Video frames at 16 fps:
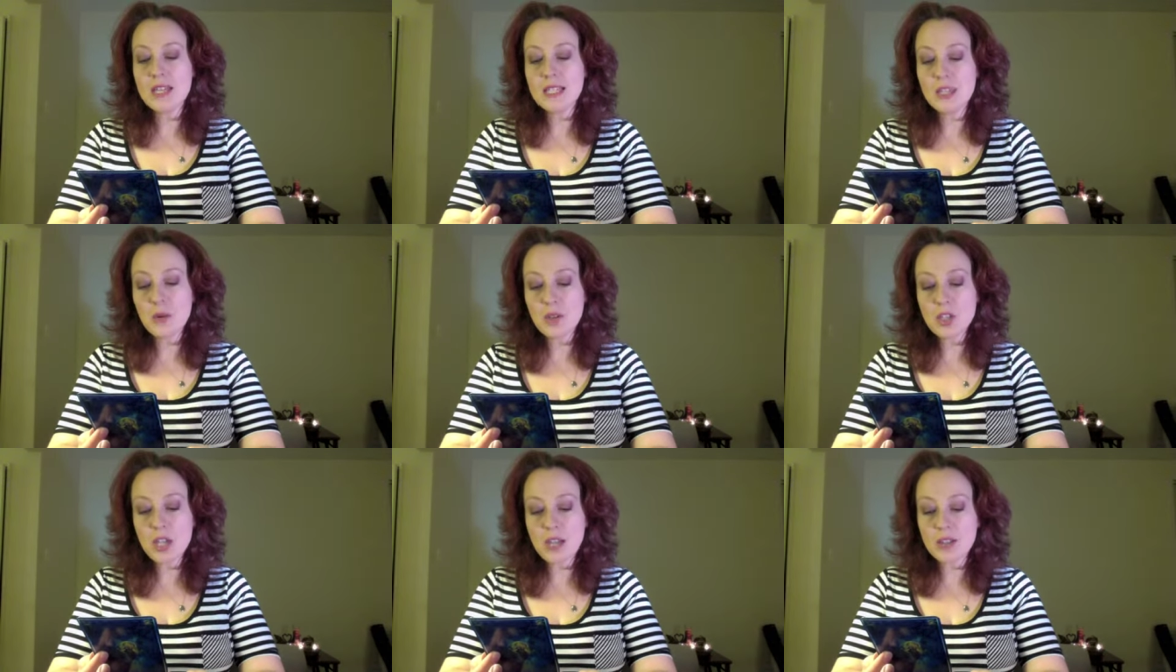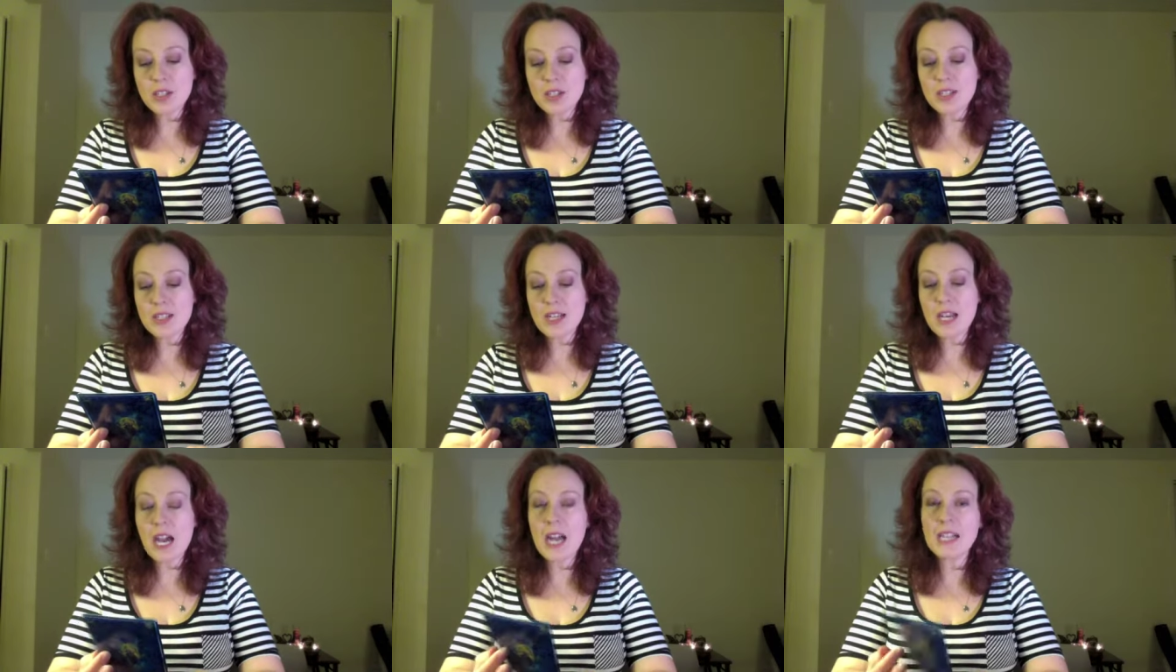Deal with challenges
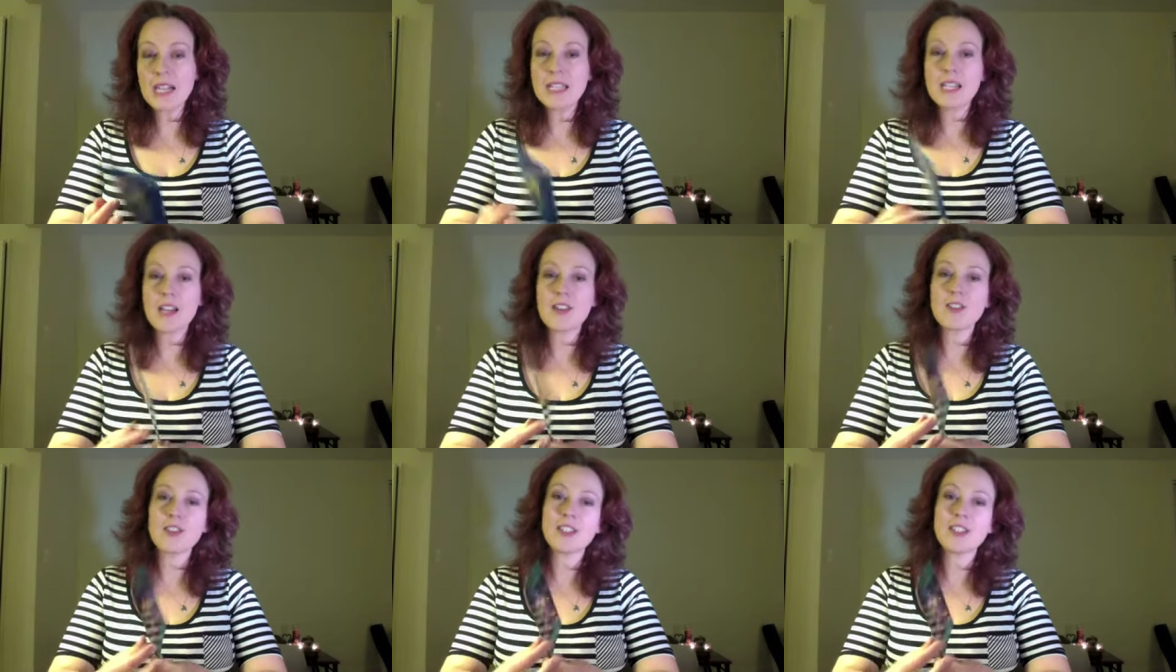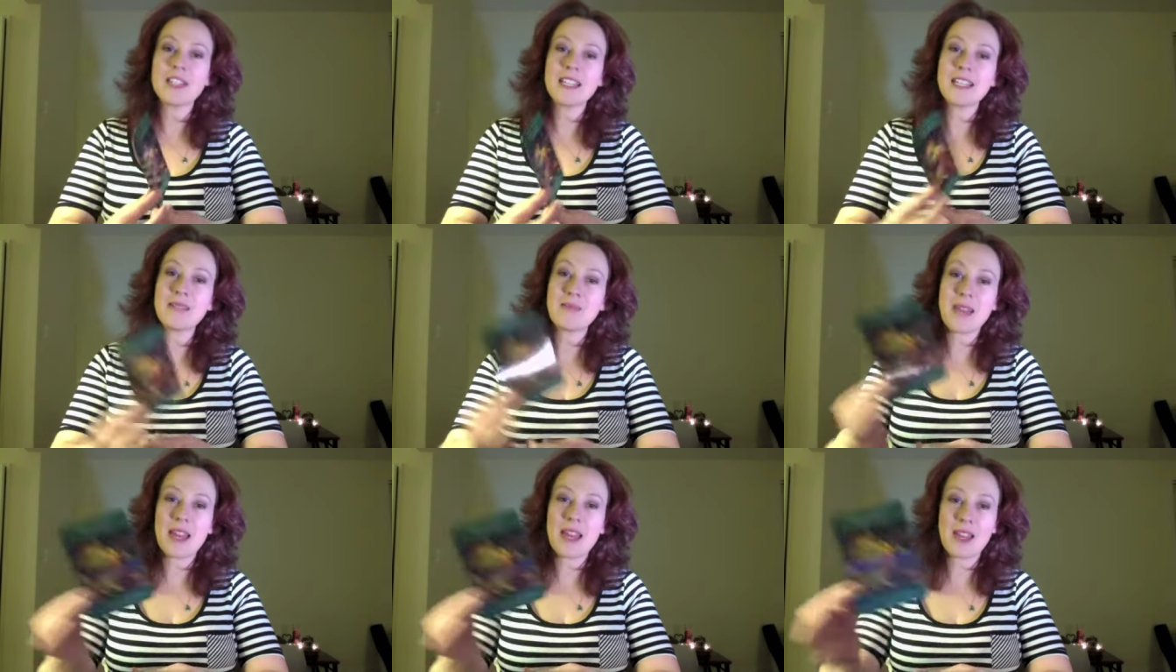in a kind and
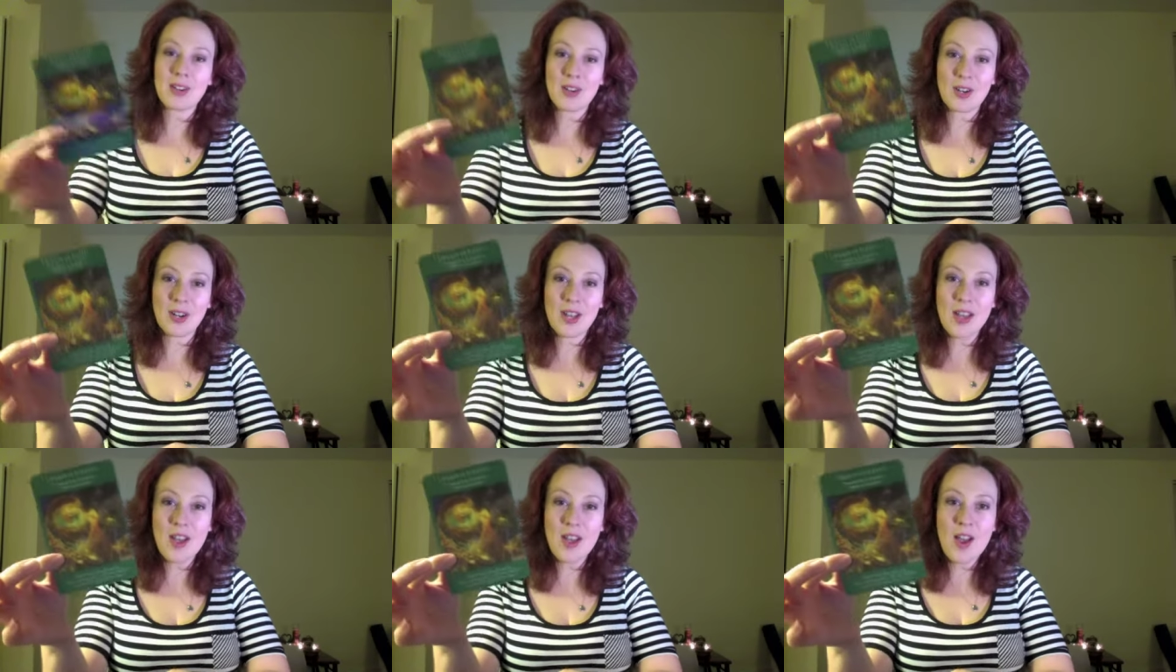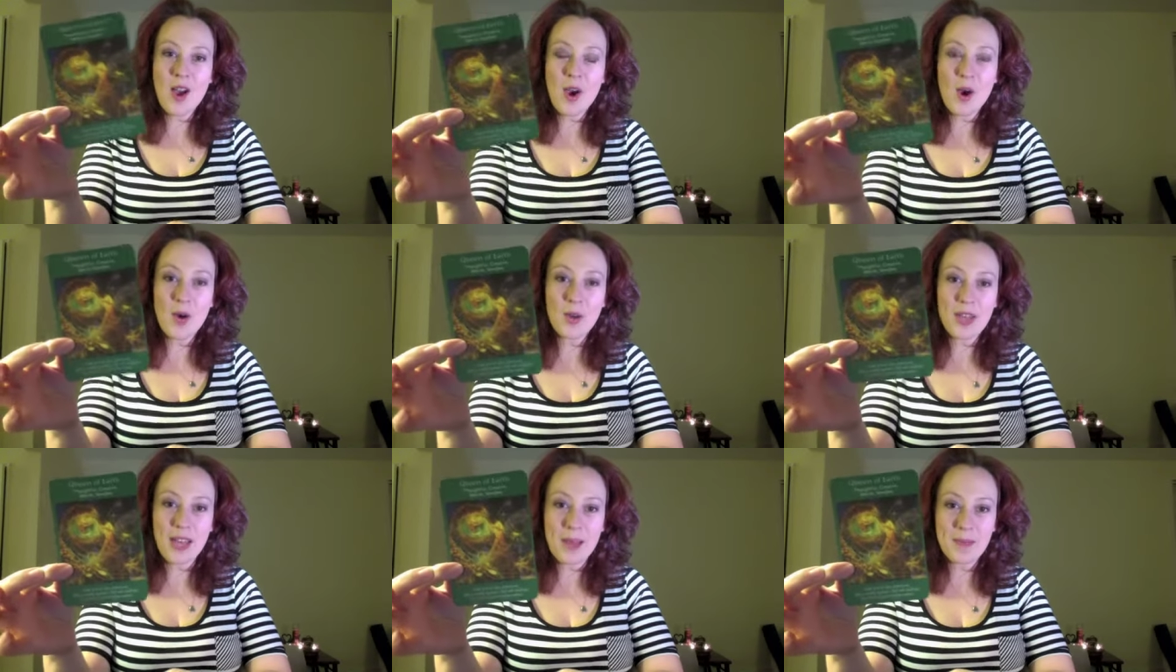understanding manner.
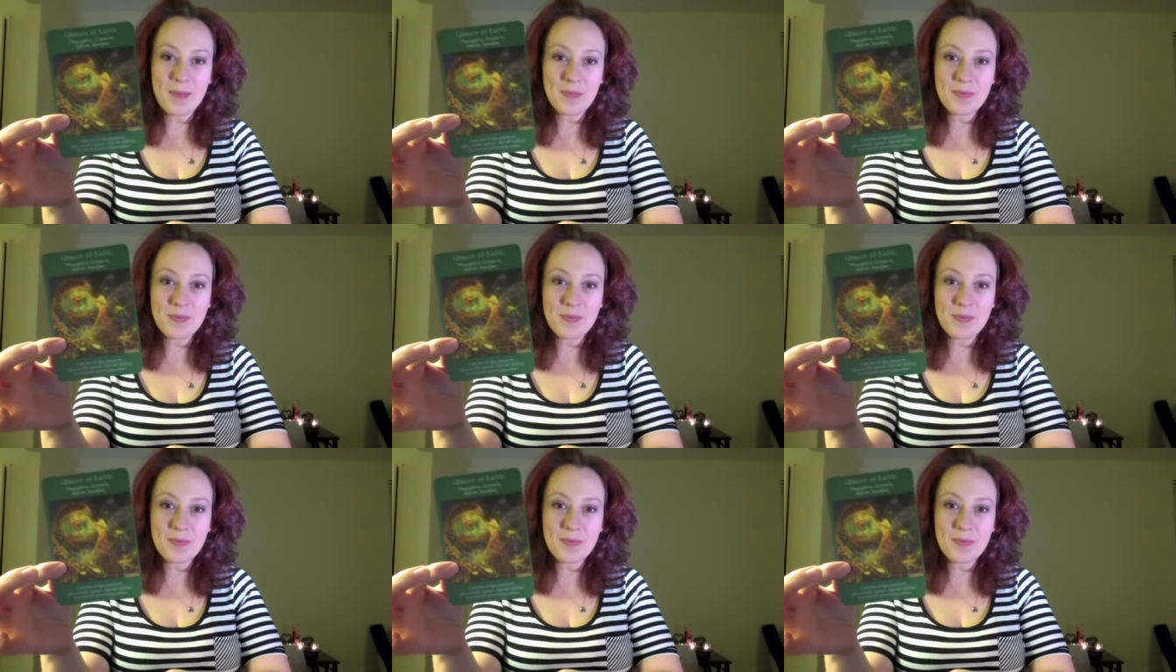Okay.